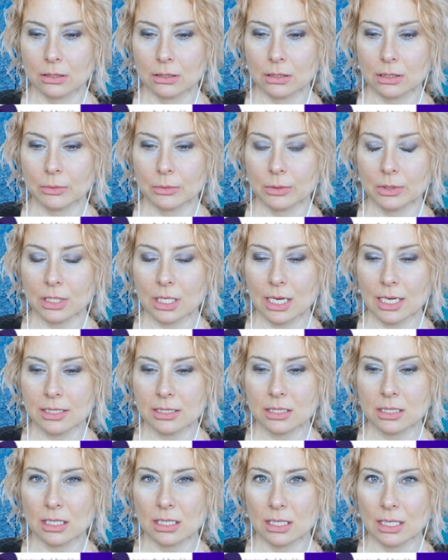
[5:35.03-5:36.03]
They were not
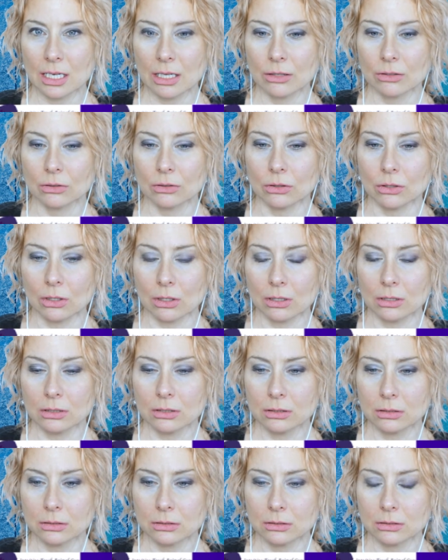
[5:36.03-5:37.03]
together
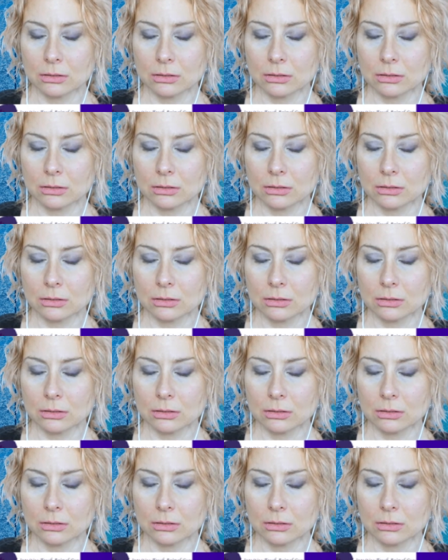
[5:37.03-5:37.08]
long.